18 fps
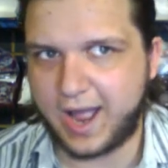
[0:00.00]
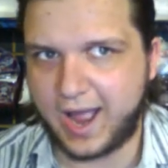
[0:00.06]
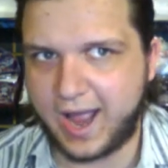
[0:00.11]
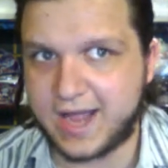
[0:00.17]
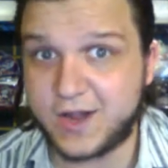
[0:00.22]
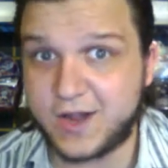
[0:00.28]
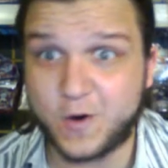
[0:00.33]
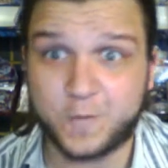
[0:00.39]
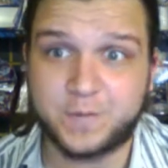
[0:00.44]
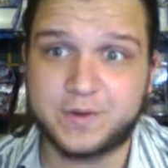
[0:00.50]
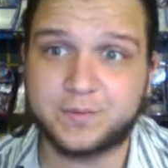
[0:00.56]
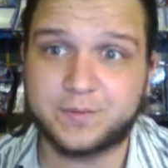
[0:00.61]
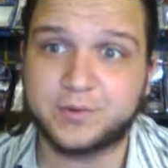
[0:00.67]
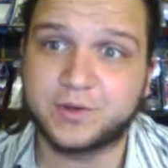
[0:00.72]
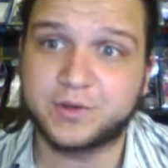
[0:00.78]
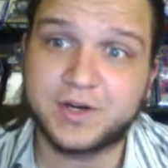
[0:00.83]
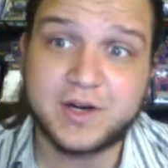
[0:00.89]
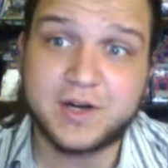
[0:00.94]
I know
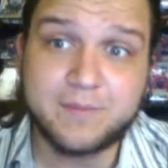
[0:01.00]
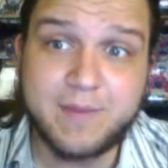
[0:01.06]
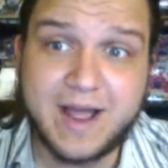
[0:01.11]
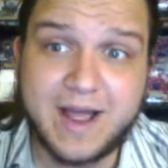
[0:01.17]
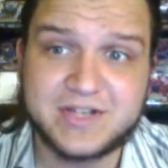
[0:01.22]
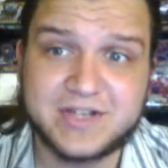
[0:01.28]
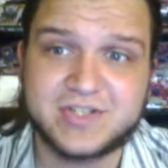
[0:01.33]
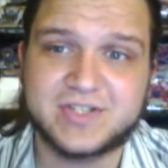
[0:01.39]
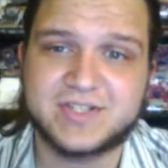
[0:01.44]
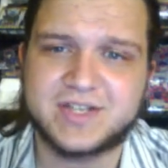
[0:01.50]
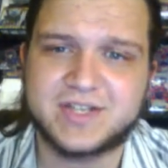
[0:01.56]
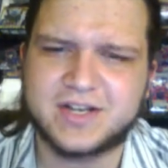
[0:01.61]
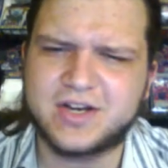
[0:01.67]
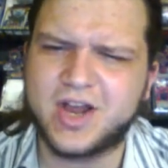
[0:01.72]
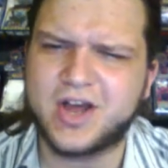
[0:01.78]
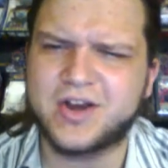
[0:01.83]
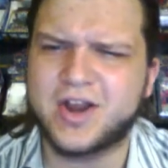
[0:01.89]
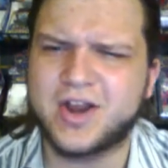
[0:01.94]
people are going to bash and say,
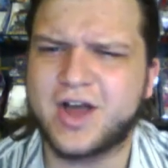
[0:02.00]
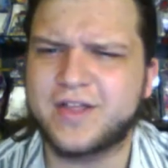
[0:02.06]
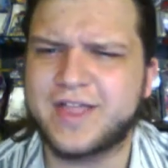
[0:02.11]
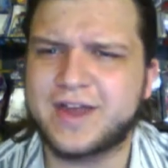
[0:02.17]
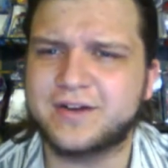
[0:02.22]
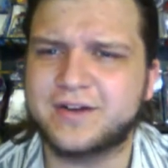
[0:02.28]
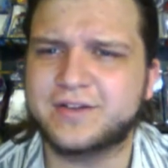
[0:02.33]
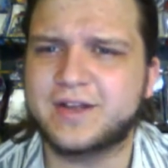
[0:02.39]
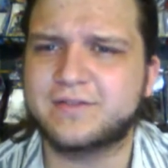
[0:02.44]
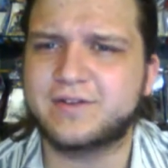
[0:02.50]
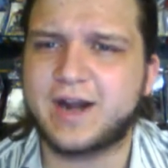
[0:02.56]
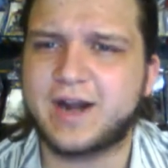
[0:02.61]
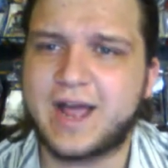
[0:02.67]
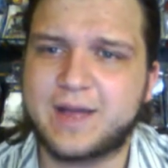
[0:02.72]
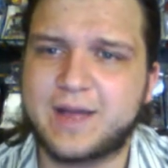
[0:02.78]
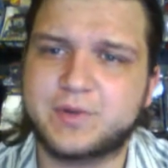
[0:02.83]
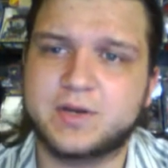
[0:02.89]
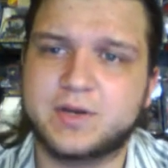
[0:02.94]
no, that'll never
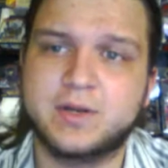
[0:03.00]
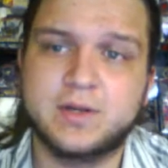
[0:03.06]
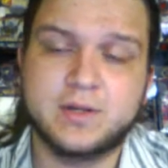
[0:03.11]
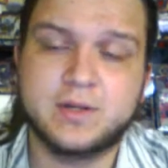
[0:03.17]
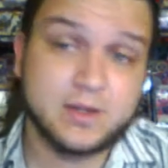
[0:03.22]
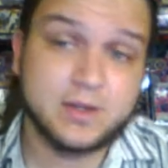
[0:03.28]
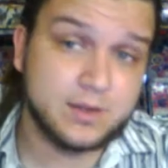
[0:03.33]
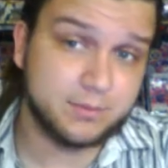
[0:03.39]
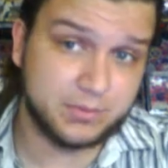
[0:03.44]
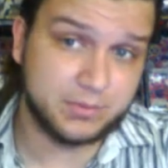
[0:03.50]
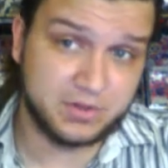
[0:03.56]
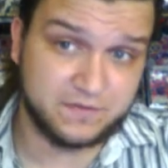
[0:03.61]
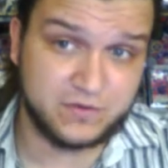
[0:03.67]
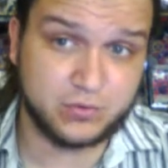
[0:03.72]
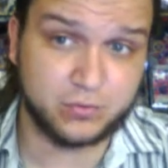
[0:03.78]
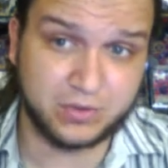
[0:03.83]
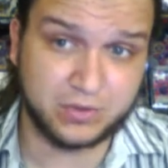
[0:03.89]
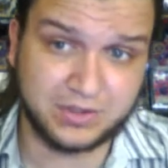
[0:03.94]
happen. But
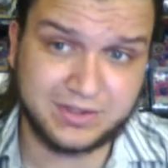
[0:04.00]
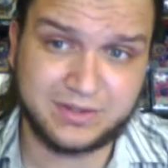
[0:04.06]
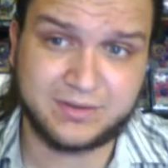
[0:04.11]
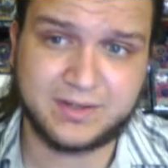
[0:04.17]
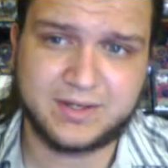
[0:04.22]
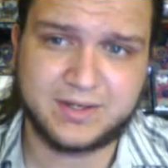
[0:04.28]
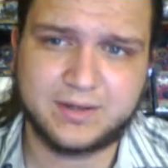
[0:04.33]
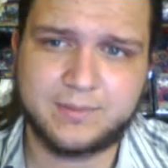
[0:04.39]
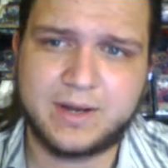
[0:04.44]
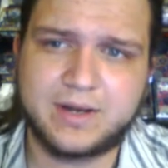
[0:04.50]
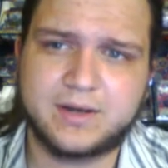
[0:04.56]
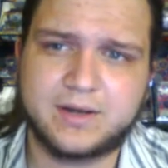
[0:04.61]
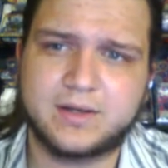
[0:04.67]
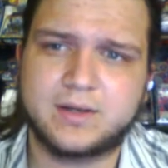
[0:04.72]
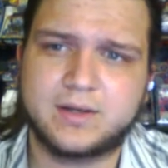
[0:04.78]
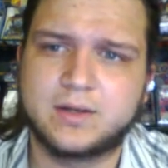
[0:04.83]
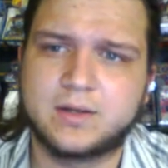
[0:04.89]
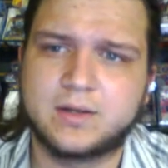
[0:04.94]
if you really think about
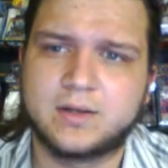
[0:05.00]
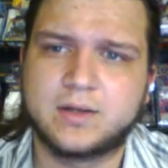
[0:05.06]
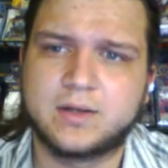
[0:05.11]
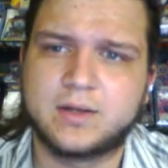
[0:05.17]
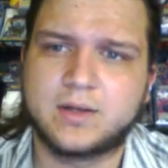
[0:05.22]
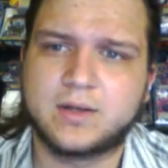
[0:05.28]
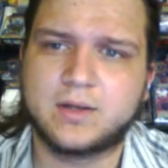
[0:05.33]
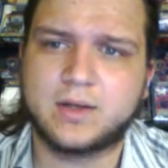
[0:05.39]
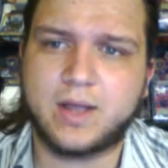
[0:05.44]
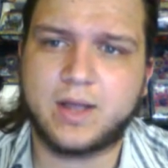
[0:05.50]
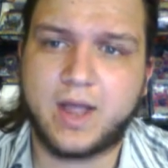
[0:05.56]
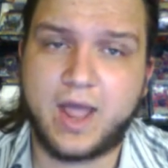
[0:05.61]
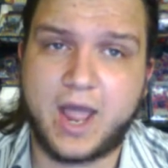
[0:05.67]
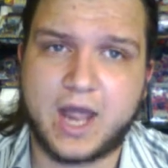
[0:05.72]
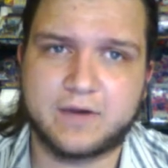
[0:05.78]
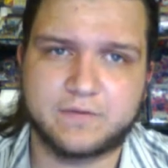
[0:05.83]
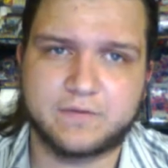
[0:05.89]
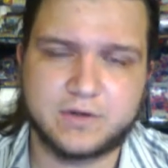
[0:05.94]
it,
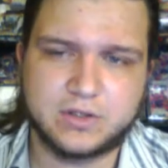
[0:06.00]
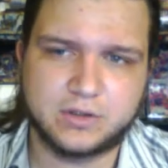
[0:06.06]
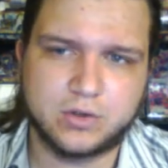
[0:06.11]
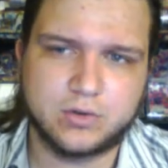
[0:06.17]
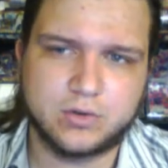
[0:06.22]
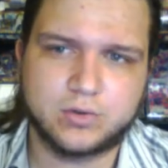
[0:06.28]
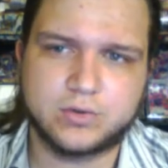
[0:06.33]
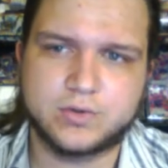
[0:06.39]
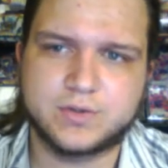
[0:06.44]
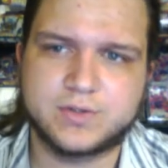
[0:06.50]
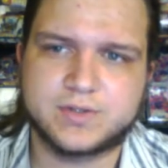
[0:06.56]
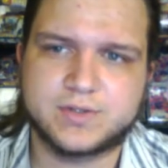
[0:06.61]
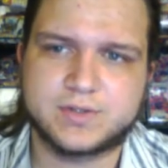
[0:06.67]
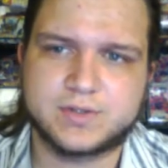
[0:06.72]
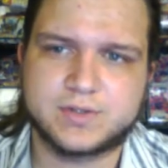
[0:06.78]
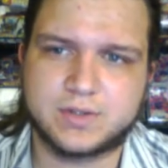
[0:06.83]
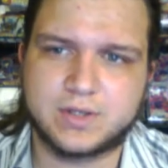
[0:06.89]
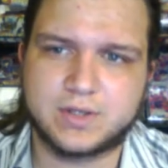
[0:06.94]
every
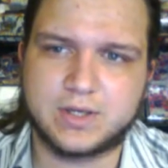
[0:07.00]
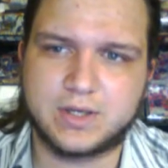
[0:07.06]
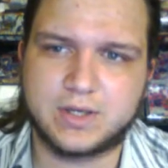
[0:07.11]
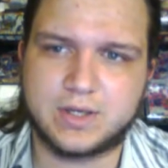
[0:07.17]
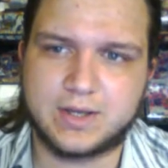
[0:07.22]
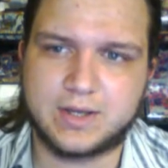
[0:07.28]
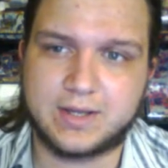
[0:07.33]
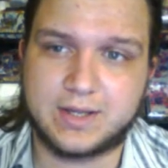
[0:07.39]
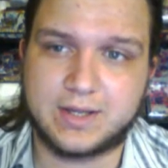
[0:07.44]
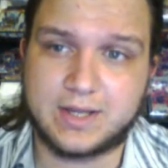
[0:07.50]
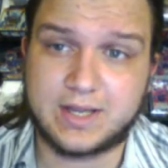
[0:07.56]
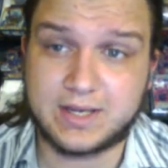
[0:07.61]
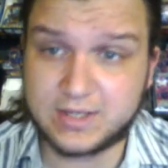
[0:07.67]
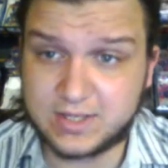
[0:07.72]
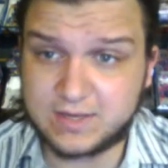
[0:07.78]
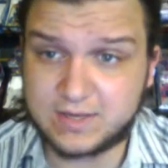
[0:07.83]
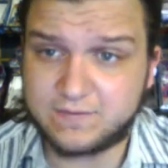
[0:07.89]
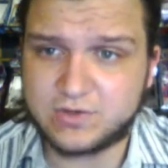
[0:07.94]
locals,
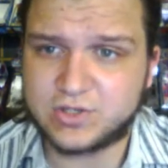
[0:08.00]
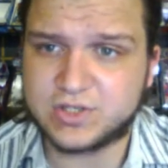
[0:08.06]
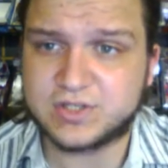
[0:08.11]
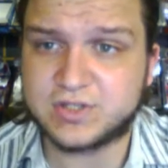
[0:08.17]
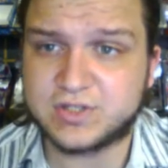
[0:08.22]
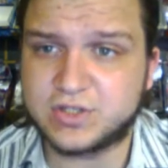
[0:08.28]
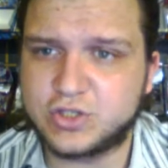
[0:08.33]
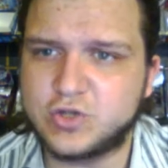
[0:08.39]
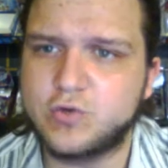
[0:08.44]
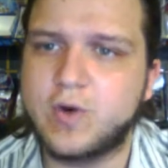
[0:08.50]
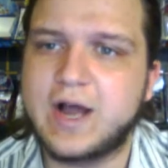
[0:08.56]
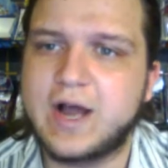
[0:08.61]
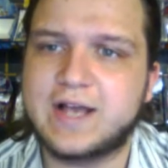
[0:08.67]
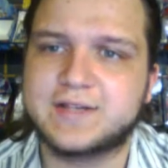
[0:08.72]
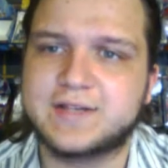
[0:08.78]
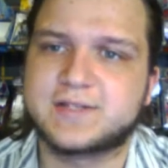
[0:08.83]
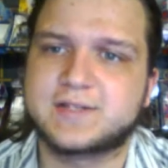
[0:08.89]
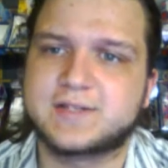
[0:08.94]
and even just the
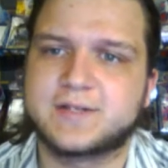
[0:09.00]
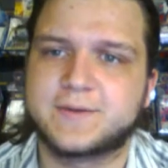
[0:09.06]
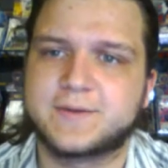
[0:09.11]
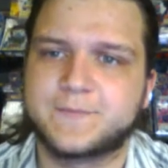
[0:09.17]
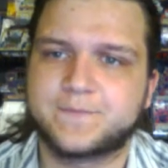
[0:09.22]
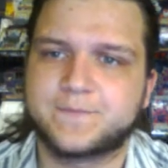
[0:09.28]
US,